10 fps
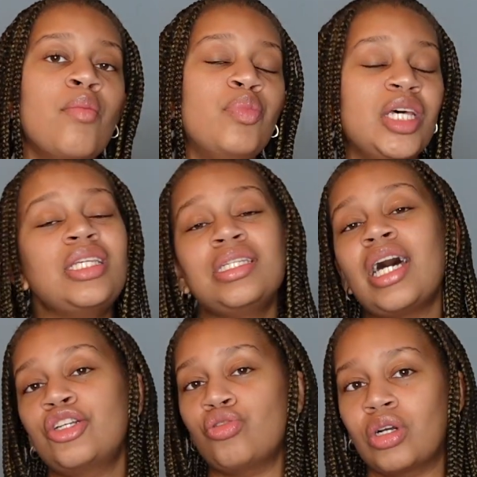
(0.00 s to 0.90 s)
this is
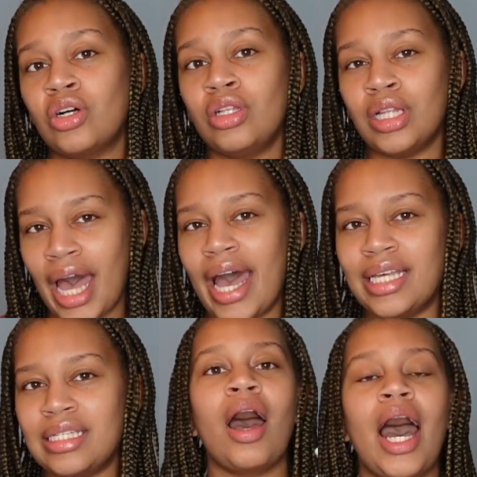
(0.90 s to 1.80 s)
not your
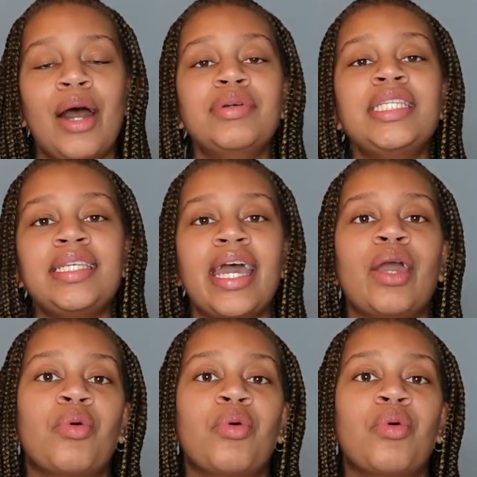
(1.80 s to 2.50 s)
class. I would say